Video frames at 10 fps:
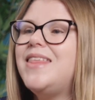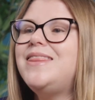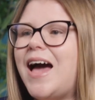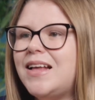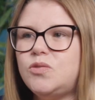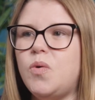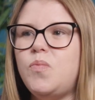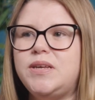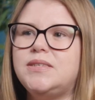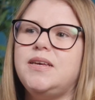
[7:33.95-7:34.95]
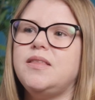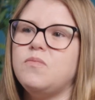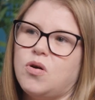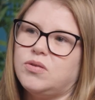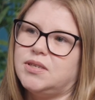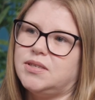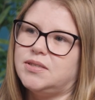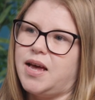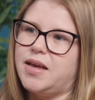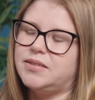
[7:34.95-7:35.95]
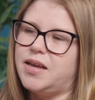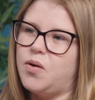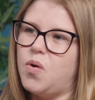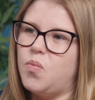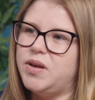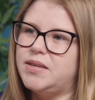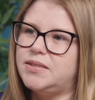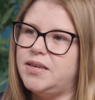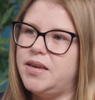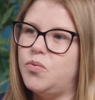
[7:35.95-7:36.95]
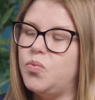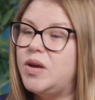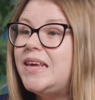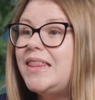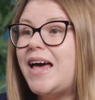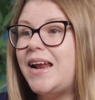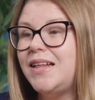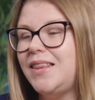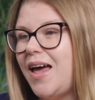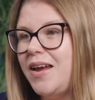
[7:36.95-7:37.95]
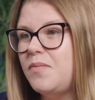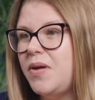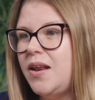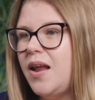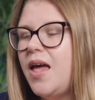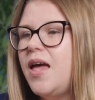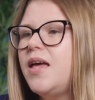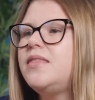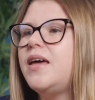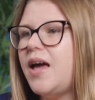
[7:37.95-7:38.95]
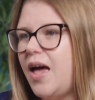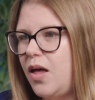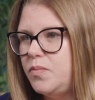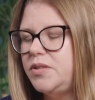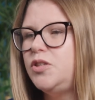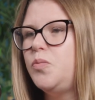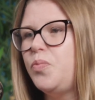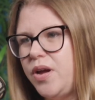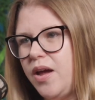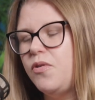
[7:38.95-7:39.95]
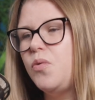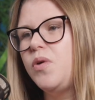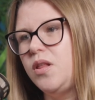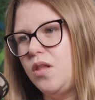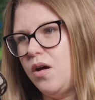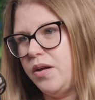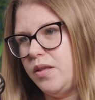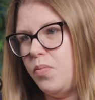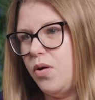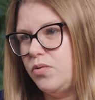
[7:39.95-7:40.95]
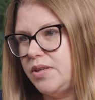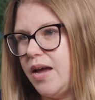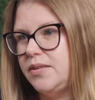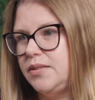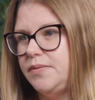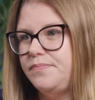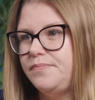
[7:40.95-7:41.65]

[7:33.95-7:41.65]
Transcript: that's when we see the most success and when we see really that alignment that helps to bring everyone along in the process.